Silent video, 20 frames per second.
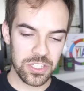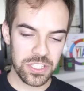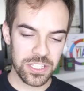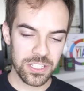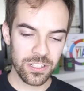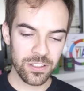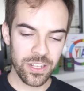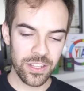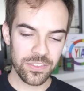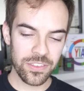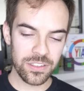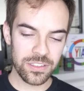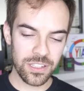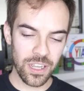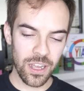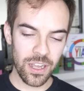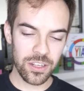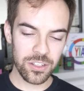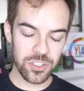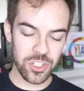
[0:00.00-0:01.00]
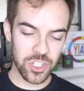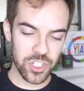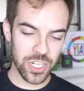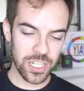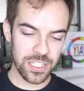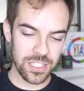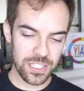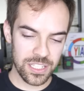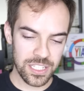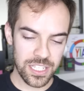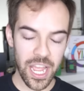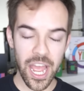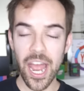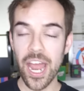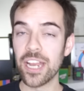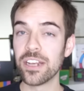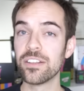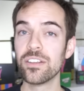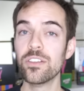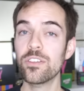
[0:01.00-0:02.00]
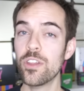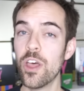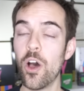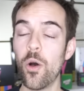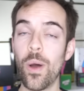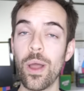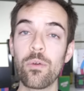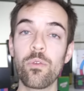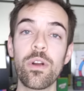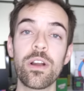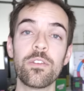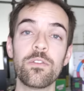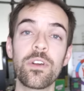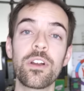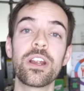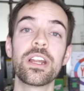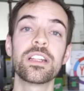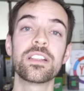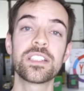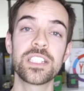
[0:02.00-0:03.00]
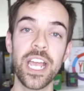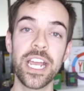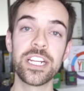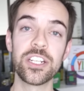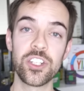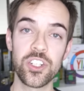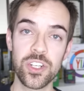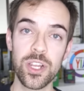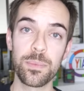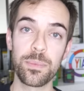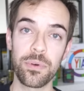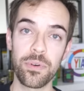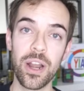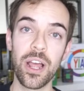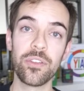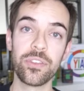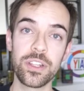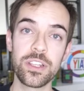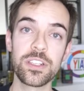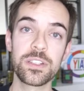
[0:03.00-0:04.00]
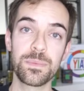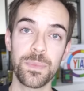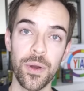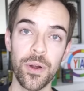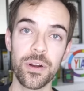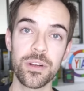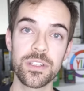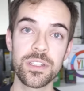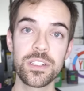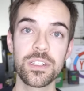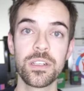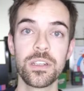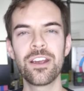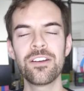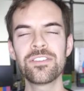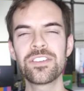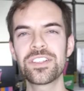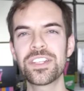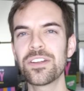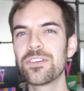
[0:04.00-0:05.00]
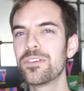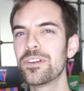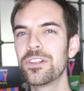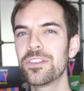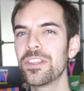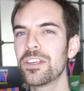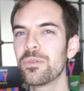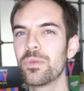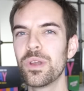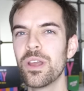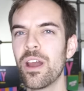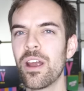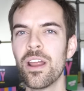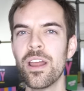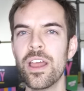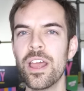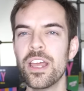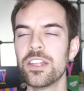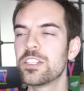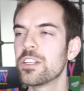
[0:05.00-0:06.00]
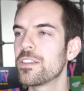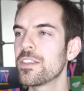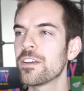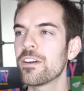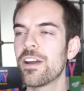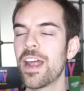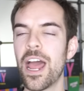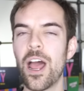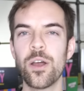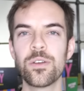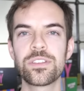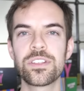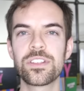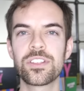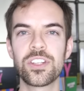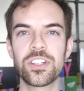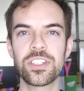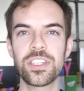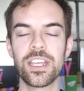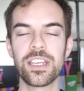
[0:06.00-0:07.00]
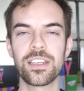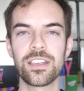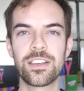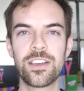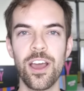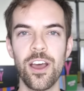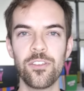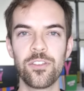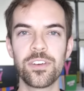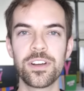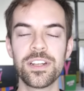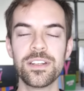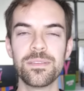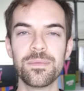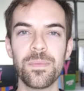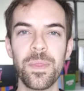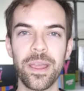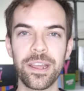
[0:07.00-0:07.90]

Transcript: still let the dog shit inside. No, I run a very tight ship around these parts. Aaron just said, who do you think we are? Do you think our house is just like covered in